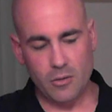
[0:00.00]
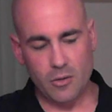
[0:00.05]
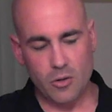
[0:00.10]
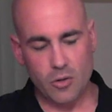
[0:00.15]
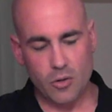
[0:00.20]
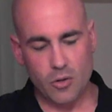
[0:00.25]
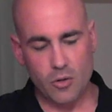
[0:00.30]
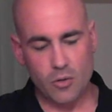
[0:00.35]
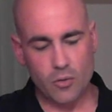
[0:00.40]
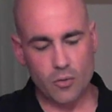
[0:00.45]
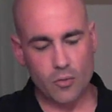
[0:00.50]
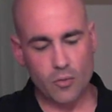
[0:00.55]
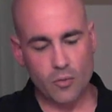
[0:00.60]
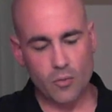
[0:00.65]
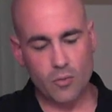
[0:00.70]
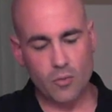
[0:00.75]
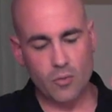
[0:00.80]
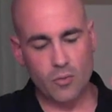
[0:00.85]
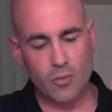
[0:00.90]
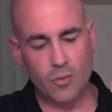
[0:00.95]

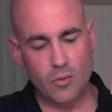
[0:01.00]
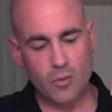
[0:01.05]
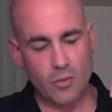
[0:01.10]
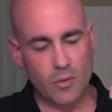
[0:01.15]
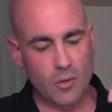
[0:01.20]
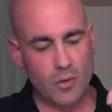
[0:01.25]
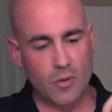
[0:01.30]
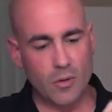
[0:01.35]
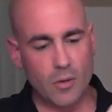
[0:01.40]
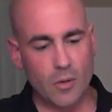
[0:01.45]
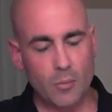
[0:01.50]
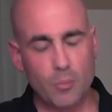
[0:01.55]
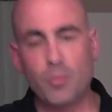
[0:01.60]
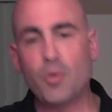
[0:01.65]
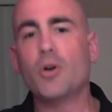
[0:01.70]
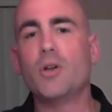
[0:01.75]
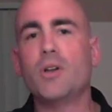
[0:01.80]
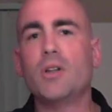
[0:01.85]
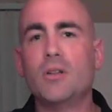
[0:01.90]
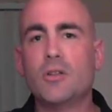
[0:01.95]
you
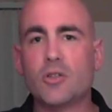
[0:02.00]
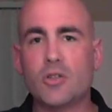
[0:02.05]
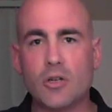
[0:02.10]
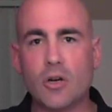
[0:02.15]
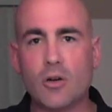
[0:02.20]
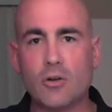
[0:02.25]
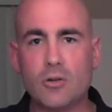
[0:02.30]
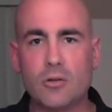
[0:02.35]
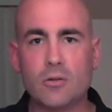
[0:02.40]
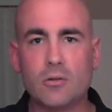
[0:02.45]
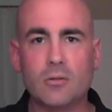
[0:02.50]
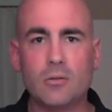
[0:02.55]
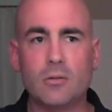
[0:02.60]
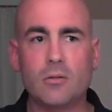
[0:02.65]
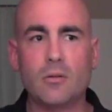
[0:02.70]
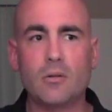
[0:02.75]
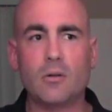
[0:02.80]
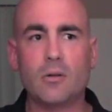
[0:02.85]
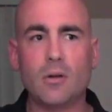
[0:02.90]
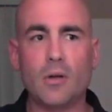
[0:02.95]
put in the shoyu,
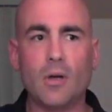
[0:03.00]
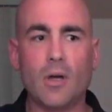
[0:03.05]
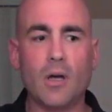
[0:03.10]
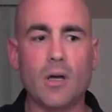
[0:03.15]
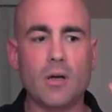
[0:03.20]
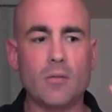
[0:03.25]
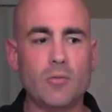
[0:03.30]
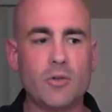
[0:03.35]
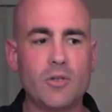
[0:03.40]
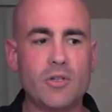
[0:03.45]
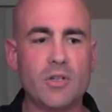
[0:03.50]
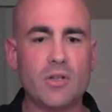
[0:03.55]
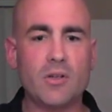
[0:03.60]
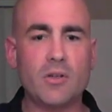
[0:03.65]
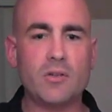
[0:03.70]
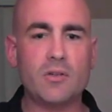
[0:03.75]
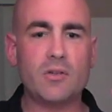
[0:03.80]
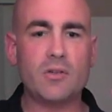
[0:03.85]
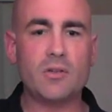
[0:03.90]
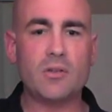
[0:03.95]
which
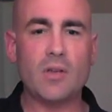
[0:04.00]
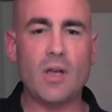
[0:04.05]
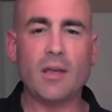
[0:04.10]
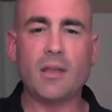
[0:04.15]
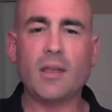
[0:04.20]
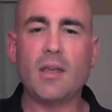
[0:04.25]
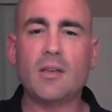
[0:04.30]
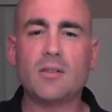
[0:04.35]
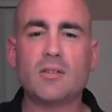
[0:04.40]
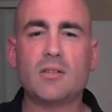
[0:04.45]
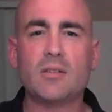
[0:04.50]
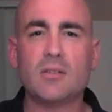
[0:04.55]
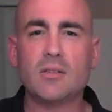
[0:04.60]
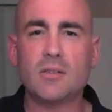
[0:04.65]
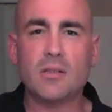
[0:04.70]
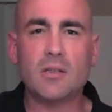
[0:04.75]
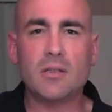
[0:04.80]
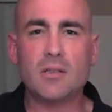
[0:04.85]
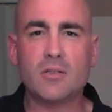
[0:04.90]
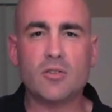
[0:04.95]
is, I guess,
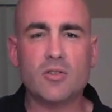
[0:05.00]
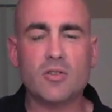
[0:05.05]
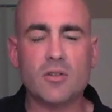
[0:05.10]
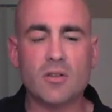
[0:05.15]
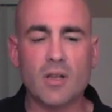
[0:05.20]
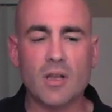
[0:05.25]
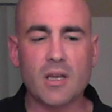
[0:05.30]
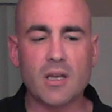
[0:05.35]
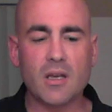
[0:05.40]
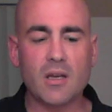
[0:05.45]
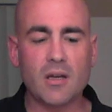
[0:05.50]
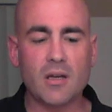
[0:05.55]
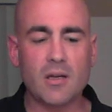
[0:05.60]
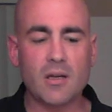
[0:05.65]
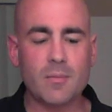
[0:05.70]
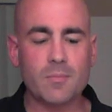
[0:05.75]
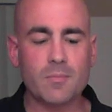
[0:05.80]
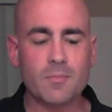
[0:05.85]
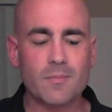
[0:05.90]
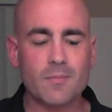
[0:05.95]
it's just like
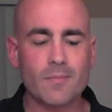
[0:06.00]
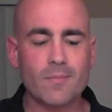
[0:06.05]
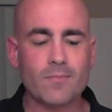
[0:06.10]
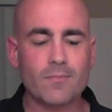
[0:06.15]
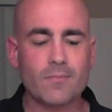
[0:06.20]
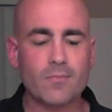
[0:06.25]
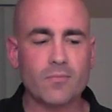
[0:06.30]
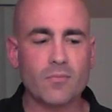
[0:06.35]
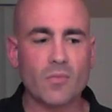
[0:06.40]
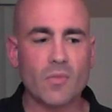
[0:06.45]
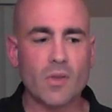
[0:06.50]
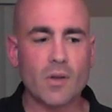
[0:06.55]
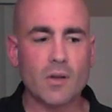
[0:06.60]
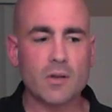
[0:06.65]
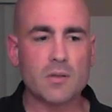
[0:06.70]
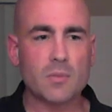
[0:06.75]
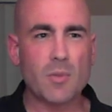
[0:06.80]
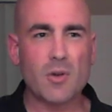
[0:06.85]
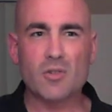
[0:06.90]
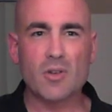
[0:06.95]
a
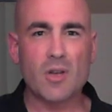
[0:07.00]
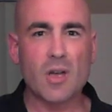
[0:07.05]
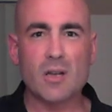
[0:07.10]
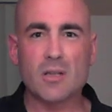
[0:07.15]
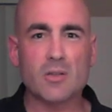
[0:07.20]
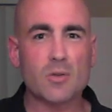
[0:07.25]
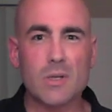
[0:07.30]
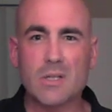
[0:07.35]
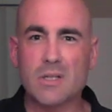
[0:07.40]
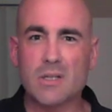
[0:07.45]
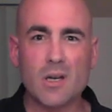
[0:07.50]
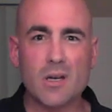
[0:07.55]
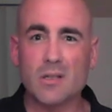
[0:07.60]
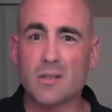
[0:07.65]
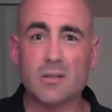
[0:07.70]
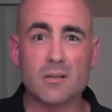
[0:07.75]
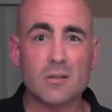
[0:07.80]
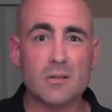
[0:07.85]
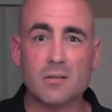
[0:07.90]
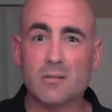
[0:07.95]
special kind of soy
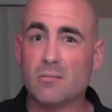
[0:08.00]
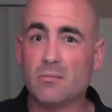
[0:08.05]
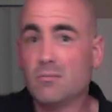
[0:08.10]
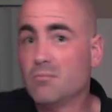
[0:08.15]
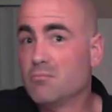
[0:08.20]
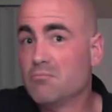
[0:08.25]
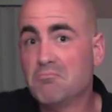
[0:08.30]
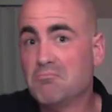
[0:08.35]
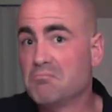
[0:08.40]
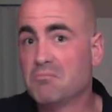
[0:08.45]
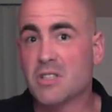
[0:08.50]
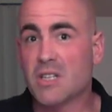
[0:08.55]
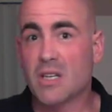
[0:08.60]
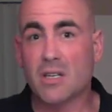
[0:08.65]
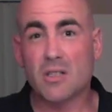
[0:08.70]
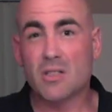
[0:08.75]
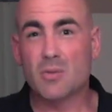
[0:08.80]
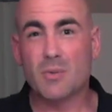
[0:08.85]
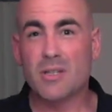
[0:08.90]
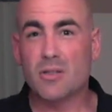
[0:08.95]
sauce. It's like a
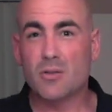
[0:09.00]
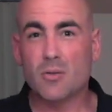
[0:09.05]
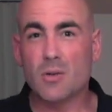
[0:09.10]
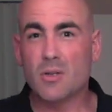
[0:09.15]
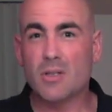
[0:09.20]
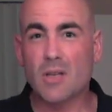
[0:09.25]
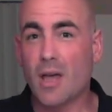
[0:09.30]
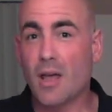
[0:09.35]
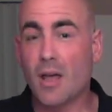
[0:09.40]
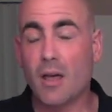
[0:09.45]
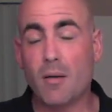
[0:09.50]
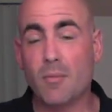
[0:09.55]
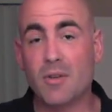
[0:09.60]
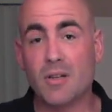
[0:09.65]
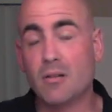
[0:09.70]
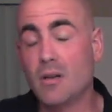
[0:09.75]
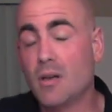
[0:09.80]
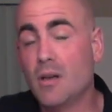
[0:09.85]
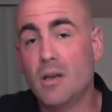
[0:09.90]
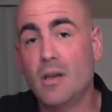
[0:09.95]
sweet soy sauce. I mean,
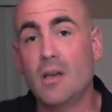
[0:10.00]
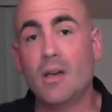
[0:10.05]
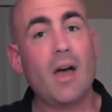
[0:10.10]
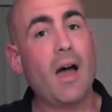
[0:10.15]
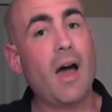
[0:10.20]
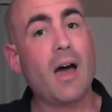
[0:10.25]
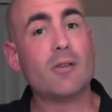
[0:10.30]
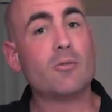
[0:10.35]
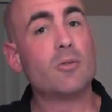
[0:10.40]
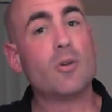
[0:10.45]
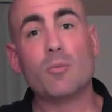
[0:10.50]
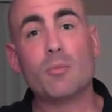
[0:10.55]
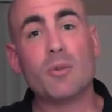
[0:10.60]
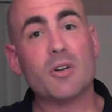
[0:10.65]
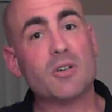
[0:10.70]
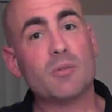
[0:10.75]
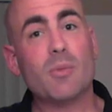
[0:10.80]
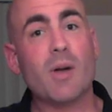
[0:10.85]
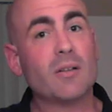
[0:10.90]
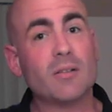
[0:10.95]
I don't know much
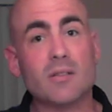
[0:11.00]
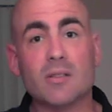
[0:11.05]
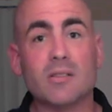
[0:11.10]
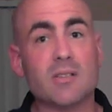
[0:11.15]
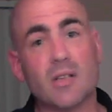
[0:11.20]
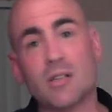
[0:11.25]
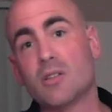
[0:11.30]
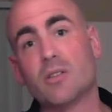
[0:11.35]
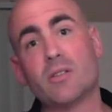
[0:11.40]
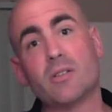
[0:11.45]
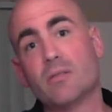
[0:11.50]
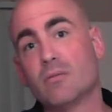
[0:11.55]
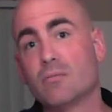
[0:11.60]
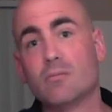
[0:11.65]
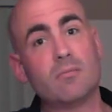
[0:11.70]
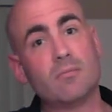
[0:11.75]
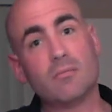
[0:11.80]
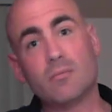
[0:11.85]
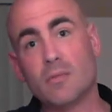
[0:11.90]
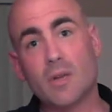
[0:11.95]
about this. I
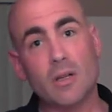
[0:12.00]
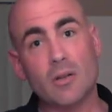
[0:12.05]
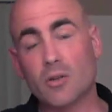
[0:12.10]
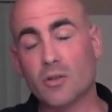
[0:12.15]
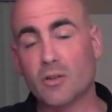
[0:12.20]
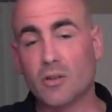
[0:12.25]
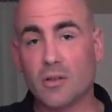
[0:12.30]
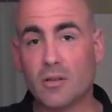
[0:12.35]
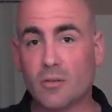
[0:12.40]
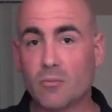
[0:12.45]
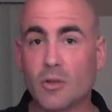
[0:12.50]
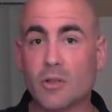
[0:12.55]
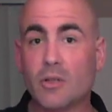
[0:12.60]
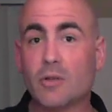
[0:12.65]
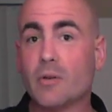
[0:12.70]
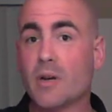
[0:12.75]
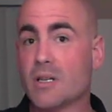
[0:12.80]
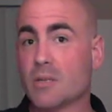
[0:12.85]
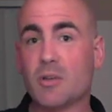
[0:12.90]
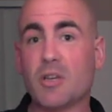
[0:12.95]
looked at what the
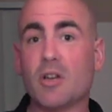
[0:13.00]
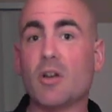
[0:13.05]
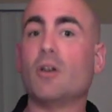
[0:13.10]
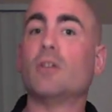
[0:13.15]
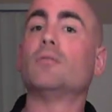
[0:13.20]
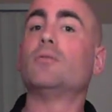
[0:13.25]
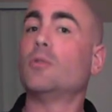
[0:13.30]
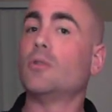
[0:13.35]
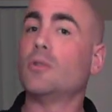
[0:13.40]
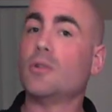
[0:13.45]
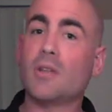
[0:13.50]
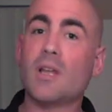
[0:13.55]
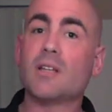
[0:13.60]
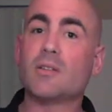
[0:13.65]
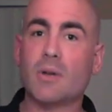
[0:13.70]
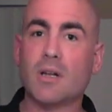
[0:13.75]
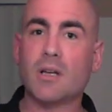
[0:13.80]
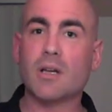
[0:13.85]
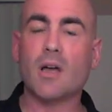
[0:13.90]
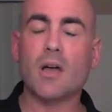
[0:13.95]
recipe called for, and that's
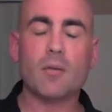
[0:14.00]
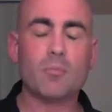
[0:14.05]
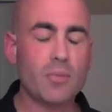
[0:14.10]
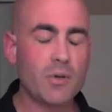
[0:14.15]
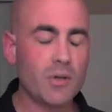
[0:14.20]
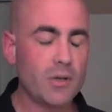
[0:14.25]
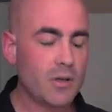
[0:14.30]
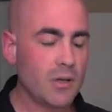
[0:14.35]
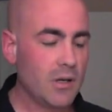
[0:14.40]
what I got. But